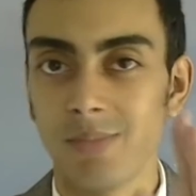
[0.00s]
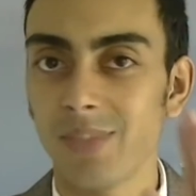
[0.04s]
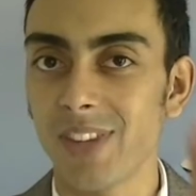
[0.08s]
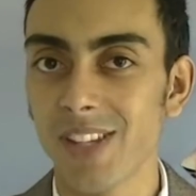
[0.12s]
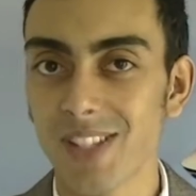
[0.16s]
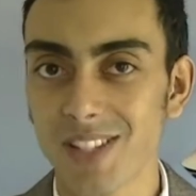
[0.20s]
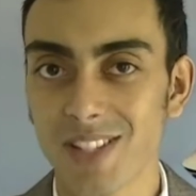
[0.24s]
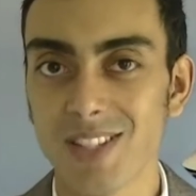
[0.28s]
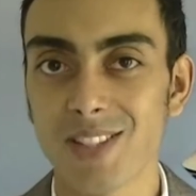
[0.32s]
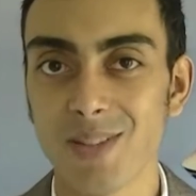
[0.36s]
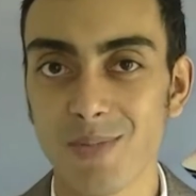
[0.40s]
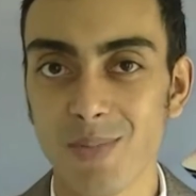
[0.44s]

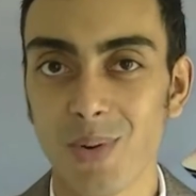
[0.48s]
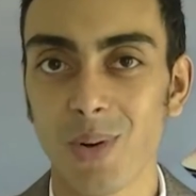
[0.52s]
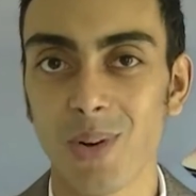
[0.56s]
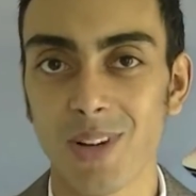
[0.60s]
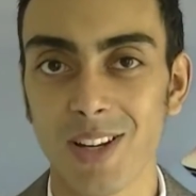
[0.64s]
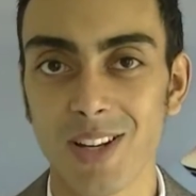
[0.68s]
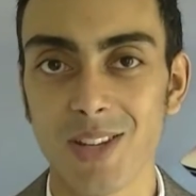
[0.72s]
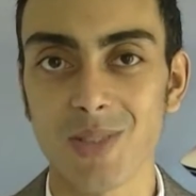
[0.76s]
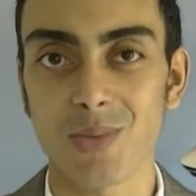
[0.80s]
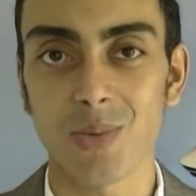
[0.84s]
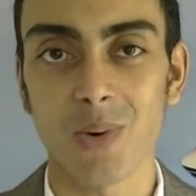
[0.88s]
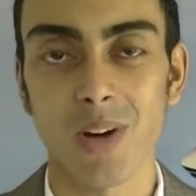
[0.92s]
This is
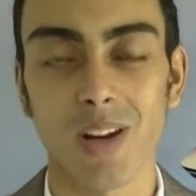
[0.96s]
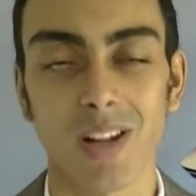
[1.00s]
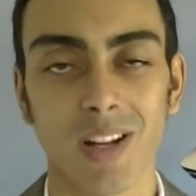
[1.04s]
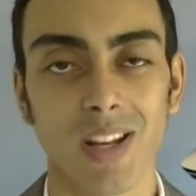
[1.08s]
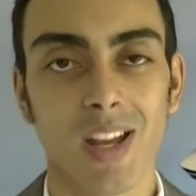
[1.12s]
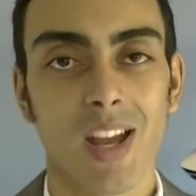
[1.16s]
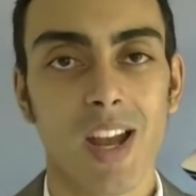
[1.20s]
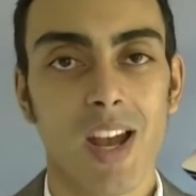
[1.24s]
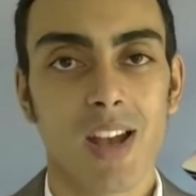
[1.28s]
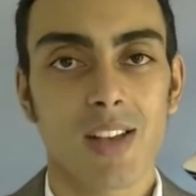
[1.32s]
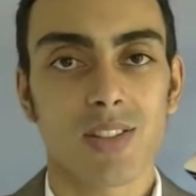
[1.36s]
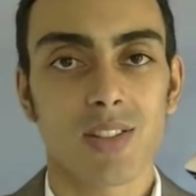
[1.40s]
important, is work.
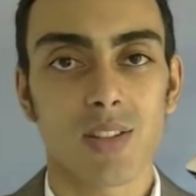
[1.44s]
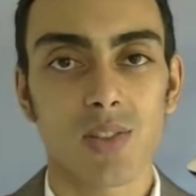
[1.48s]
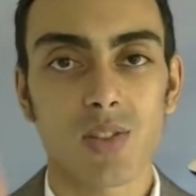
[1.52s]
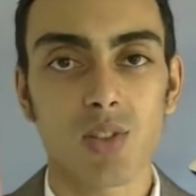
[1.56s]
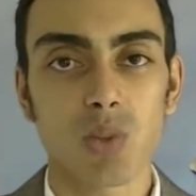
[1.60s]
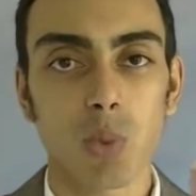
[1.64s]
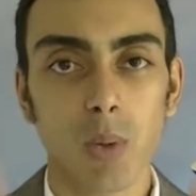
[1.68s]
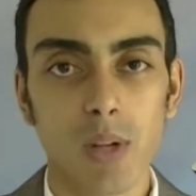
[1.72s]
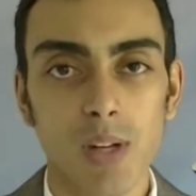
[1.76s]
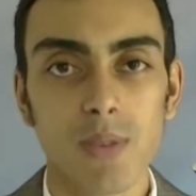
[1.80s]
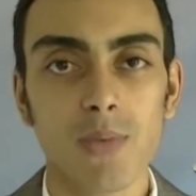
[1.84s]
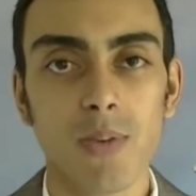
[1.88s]
So
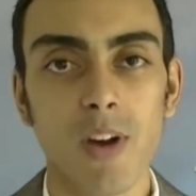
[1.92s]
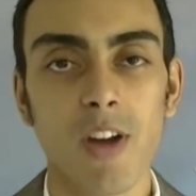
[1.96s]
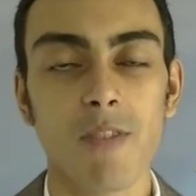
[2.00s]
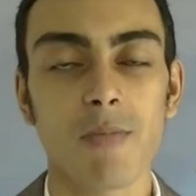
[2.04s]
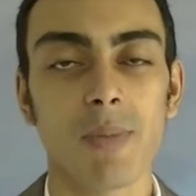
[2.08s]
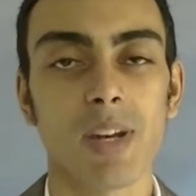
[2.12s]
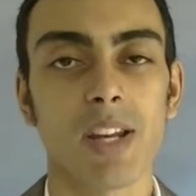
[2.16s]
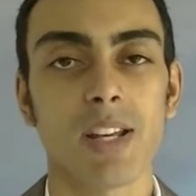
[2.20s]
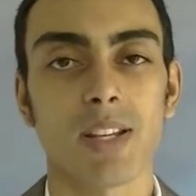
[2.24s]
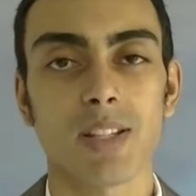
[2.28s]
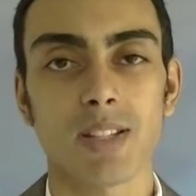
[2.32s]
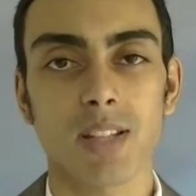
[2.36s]
25
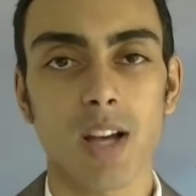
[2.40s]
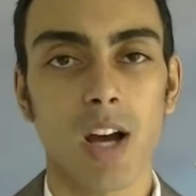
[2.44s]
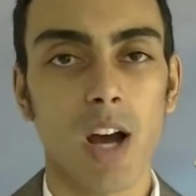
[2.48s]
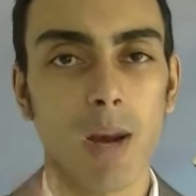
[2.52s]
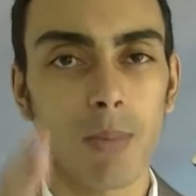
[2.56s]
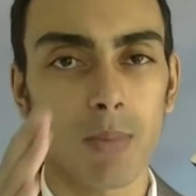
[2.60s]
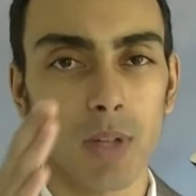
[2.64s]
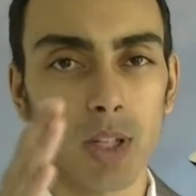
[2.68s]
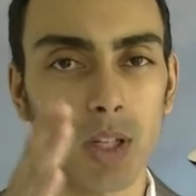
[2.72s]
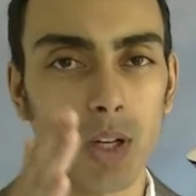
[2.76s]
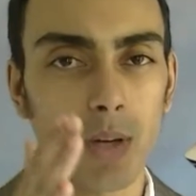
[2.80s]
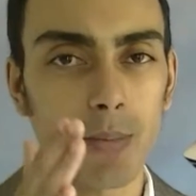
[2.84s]
minutes,
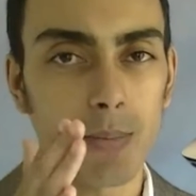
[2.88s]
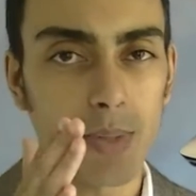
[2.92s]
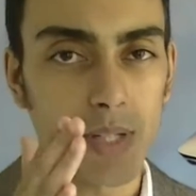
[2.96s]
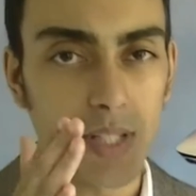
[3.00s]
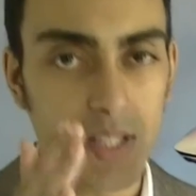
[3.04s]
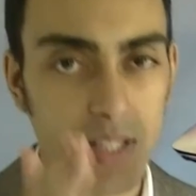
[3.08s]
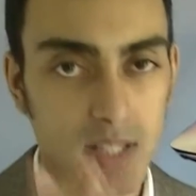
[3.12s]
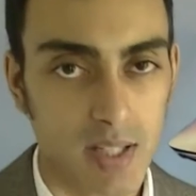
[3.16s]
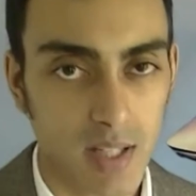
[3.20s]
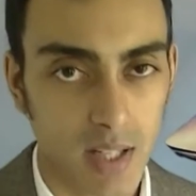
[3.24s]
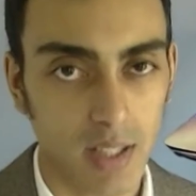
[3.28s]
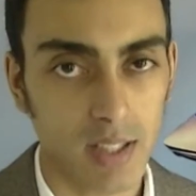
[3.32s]
I'm gonna be
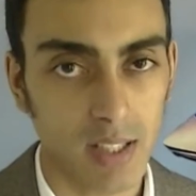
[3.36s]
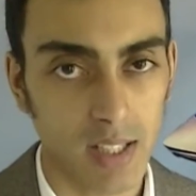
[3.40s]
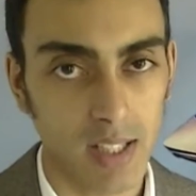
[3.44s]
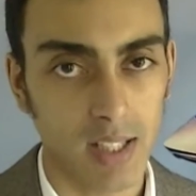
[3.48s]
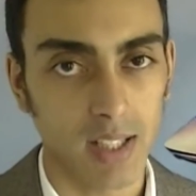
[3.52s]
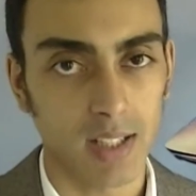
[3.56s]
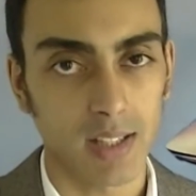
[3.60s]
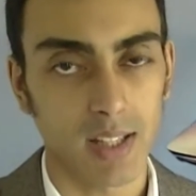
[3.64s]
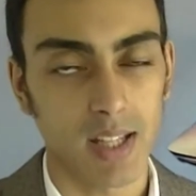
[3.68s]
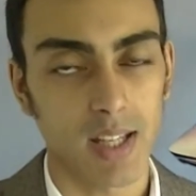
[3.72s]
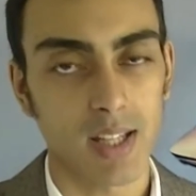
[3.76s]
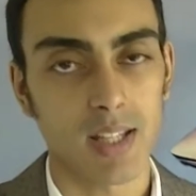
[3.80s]

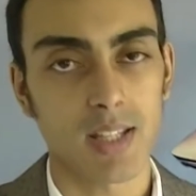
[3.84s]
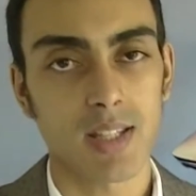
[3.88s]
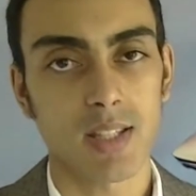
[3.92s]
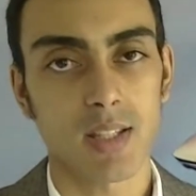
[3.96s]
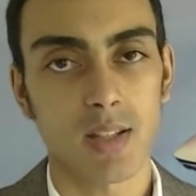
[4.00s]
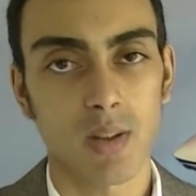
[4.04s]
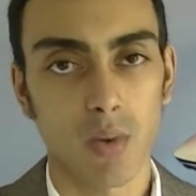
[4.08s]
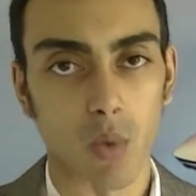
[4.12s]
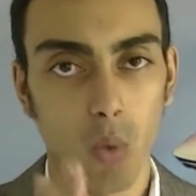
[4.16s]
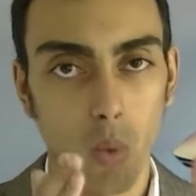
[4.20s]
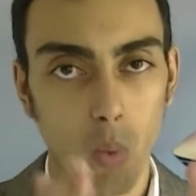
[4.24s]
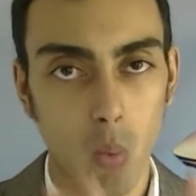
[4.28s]
studying
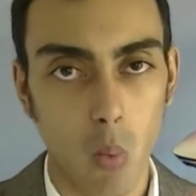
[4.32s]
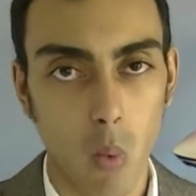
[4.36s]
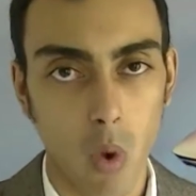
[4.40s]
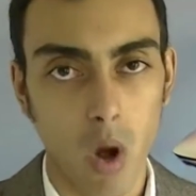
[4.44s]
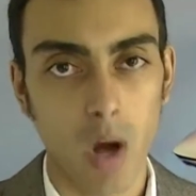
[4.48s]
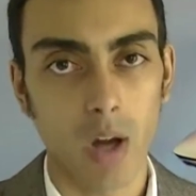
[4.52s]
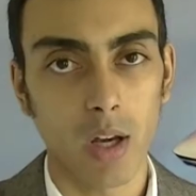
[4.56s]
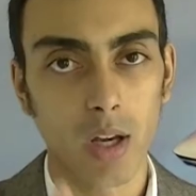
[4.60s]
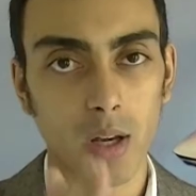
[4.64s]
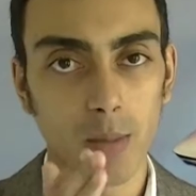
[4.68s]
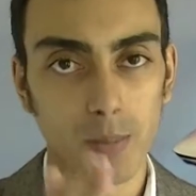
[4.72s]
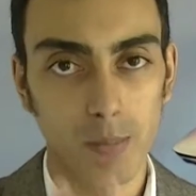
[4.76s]
this
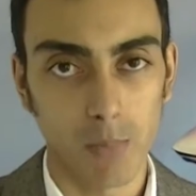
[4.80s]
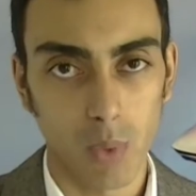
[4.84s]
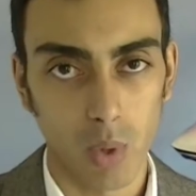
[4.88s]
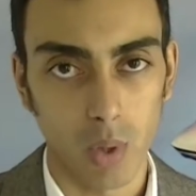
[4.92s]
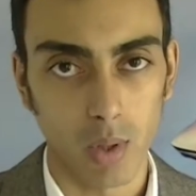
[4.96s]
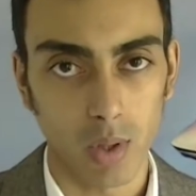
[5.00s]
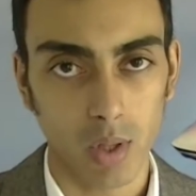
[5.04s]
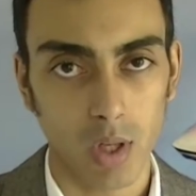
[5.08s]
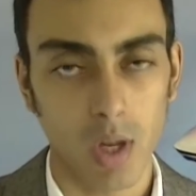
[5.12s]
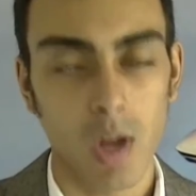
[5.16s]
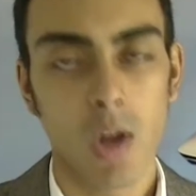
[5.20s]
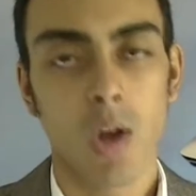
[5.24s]
one
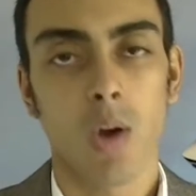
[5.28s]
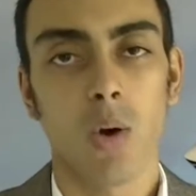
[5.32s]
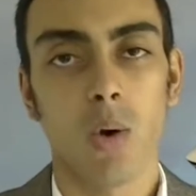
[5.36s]
book.